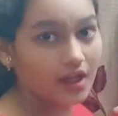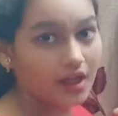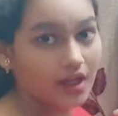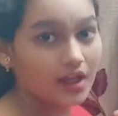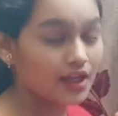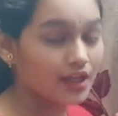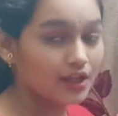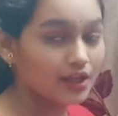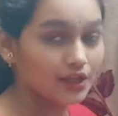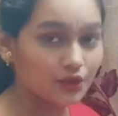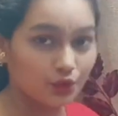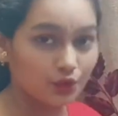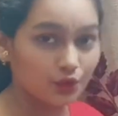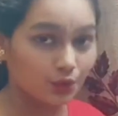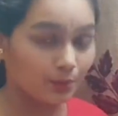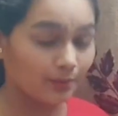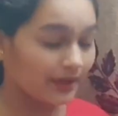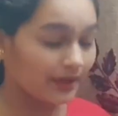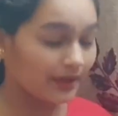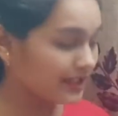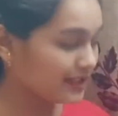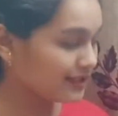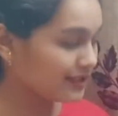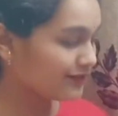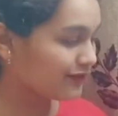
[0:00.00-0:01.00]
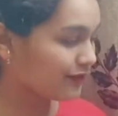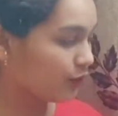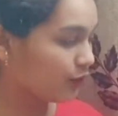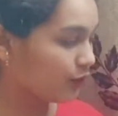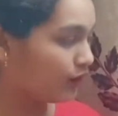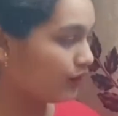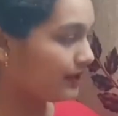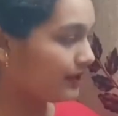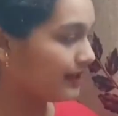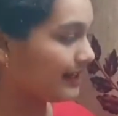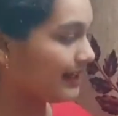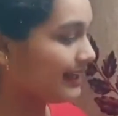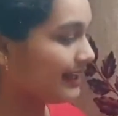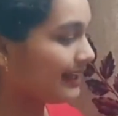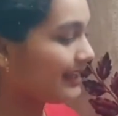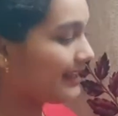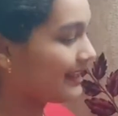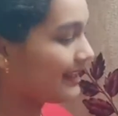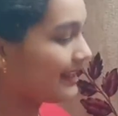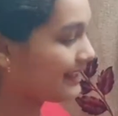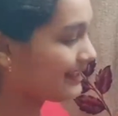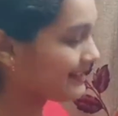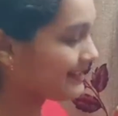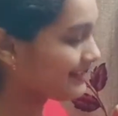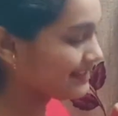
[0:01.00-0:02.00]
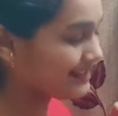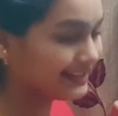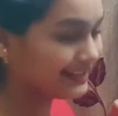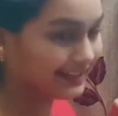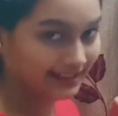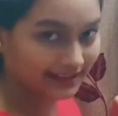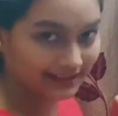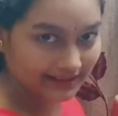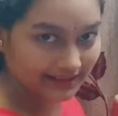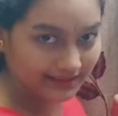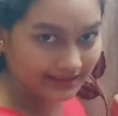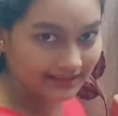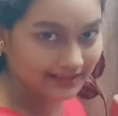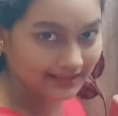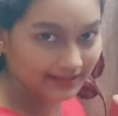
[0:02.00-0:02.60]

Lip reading: 2 plus 4 is 6.